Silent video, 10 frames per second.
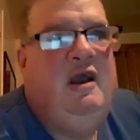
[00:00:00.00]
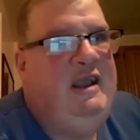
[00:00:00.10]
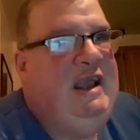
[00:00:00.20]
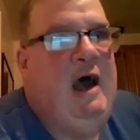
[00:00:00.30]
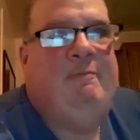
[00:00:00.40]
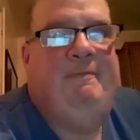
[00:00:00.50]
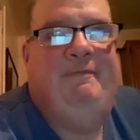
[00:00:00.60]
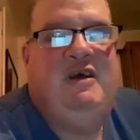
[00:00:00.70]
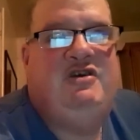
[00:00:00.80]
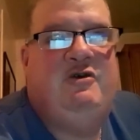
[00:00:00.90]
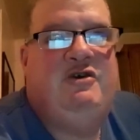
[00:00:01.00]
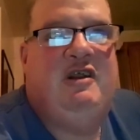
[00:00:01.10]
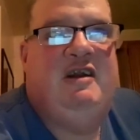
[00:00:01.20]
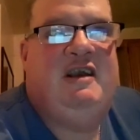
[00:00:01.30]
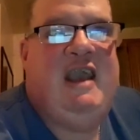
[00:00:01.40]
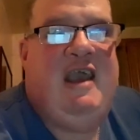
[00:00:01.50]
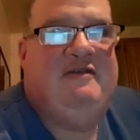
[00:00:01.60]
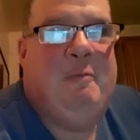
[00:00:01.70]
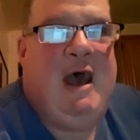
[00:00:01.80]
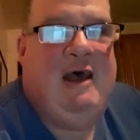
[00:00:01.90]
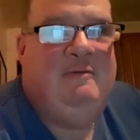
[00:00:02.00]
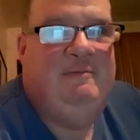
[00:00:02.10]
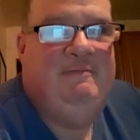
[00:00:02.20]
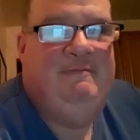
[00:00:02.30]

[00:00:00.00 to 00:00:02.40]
Yep, it's usually the case, Matt.